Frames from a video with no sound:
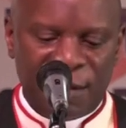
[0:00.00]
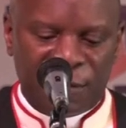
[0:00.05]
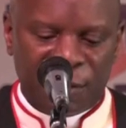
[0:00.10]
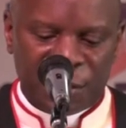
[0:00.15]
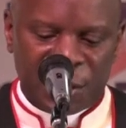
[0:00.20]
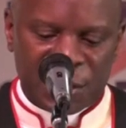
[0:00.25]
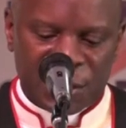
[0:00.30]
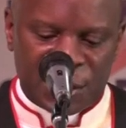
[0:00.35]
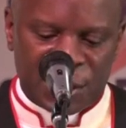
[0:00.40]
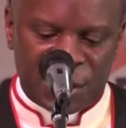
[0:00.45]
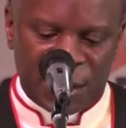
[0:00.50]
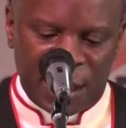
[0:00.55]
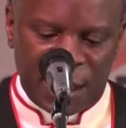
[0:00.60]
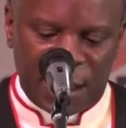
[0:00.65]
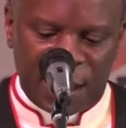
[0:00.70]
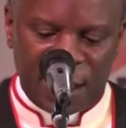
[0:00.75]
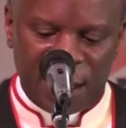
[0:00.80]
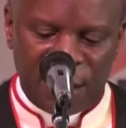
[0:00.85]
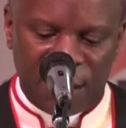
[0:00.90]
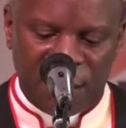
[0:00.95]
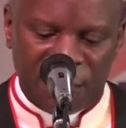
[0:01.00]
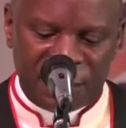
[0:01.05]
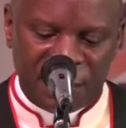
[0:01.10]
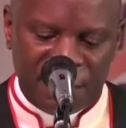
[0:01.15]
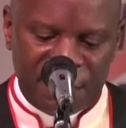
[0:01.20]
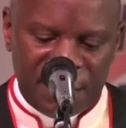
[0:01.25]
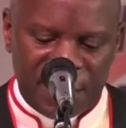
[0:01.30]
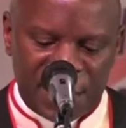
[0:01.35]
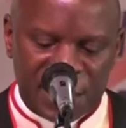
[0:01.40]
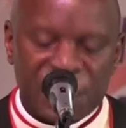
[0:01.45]
for the sake of the
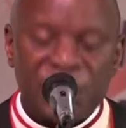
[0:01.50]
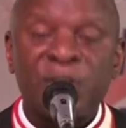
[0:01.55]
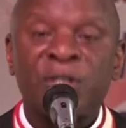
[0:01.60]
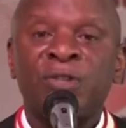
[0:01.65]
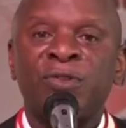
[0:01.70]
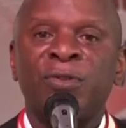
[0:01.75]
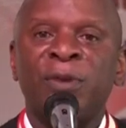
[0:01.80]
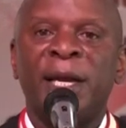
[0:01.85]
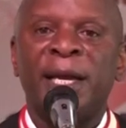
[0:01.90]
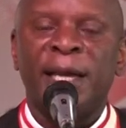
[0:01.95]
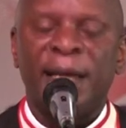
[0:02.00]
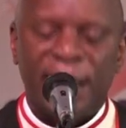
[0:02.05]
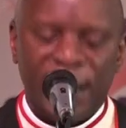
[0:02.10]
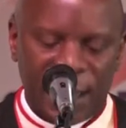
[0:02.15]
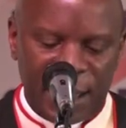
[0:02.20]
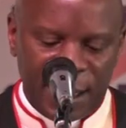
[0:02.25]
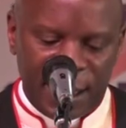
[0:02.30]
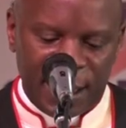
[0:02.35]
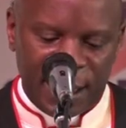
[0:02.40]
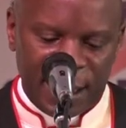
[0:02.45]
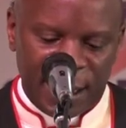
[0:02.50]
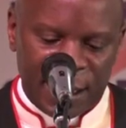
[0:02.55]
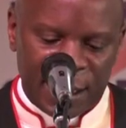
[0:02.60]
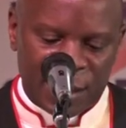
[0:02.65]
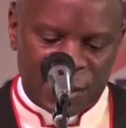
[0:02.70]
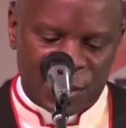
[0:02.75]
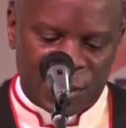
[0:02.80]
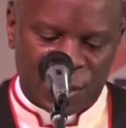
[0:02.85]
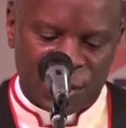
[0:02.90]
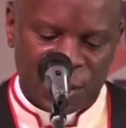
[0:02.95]
ministry
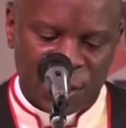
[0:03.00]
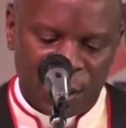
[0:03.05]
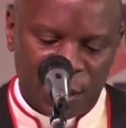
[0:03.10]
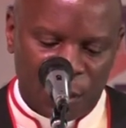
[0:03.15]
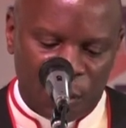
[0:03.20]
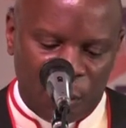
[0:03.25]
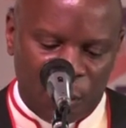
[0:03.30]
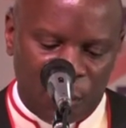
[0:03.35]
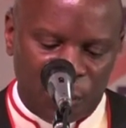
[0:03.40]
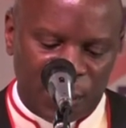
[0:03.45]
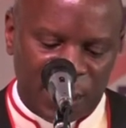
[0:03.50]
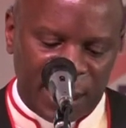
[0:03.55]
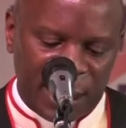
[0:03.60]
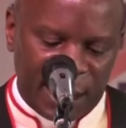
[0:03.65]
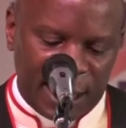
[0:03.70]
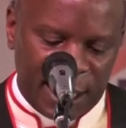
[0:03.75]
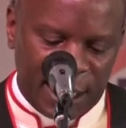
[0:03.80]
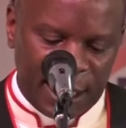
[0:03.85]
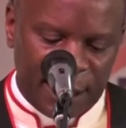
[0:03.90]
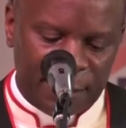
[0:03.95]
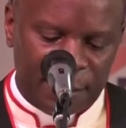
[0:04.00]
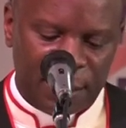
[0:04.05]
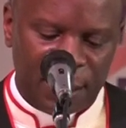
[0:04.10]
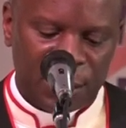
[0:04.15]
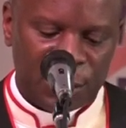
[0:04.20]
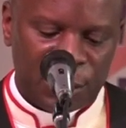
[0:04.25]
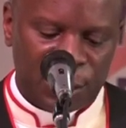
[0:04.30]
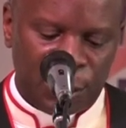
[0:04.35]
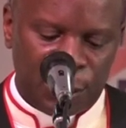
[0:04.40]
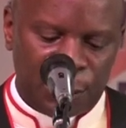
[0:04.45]
he is calling him
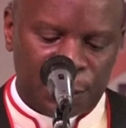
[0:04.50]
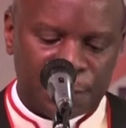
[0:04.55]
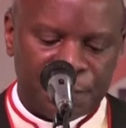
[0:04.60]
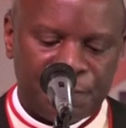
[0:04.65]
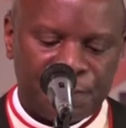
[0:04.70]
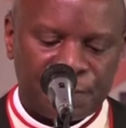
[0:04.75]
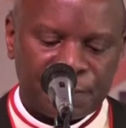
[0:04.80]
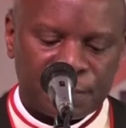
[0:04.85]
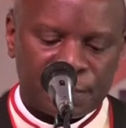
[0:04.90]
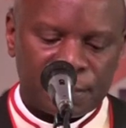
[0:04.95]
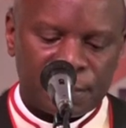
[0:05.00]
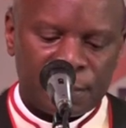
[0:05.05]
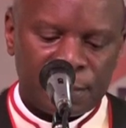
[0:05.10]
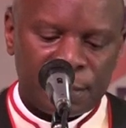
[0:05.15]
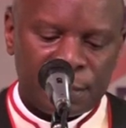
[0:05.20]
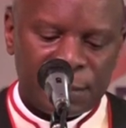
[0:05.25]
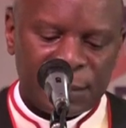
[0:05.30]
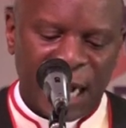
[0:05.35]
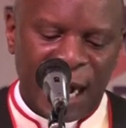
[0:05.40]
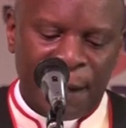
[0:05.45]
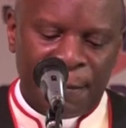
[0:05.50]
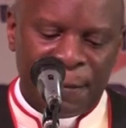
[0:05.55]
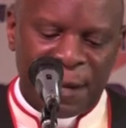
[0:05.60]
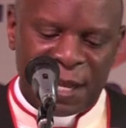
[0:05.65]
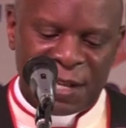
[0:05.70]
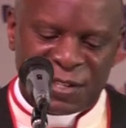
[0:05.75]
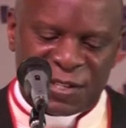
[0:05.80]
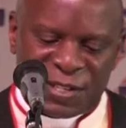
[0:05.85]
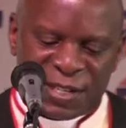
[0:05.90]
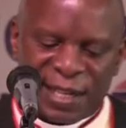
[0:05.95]
to.
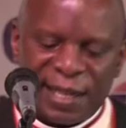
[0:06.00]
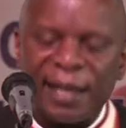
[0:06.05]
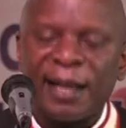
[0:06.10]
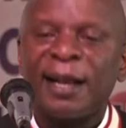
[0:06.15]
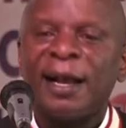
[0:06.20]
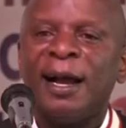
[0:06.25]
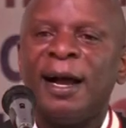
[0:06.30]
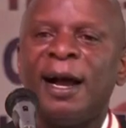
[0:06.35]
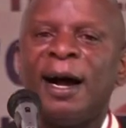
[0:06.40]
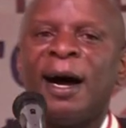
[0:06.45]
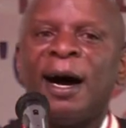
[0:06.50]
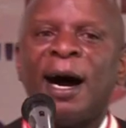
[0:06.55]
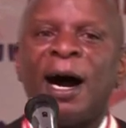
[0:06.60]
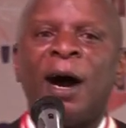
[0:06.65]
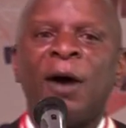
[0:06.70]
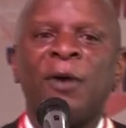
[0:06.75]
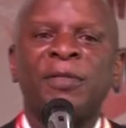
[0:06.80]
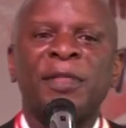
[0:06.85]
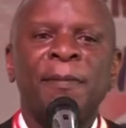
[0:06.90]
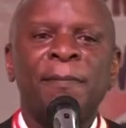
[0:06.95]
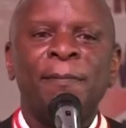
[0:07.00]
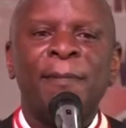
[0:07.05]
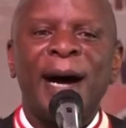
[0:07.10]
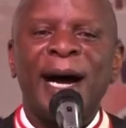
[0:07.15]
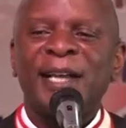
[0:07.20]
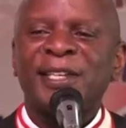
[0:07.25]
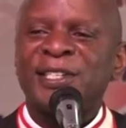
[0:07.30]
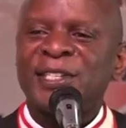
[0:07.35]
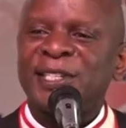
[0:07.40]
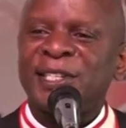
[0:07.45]
Amazing how the
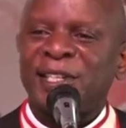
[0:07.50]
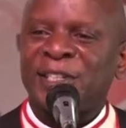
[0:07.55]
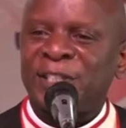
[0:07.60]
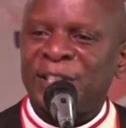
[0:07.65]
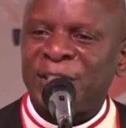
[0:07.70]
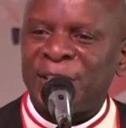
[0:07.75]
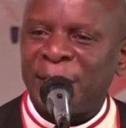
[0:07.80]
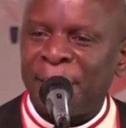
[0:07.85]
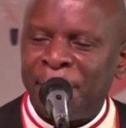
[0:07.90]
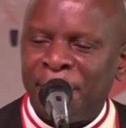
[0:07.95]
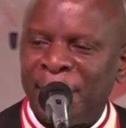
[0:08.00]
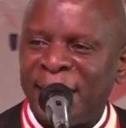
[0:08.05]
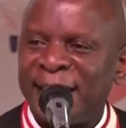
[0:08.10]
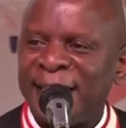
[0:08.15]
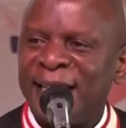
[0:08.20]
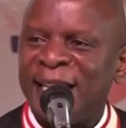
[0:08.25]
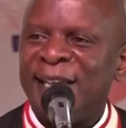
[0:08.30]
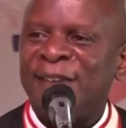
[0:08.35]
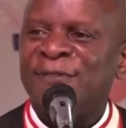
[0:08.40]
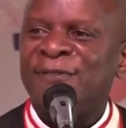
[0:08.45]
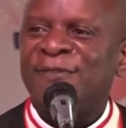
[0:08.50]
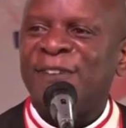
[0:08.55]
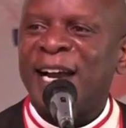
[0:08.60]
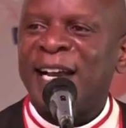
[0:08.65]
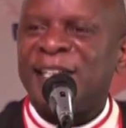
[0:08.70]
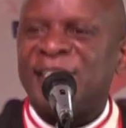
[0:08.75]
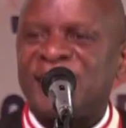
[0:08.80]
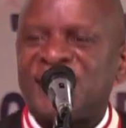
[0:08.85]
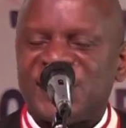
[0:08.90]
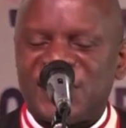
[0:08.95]
Master Shepherd
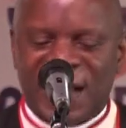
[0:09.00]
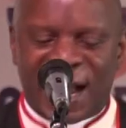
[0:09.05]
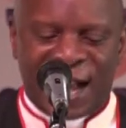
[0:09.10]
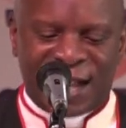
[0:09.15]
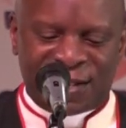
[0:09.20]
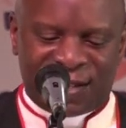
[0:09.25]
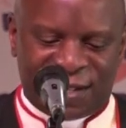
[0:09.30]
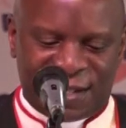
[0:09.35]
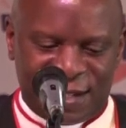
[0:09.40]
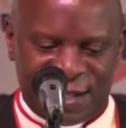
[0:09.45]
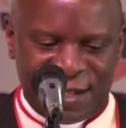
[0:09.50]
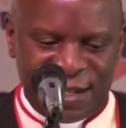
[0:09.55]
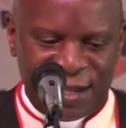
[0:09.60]
invites us,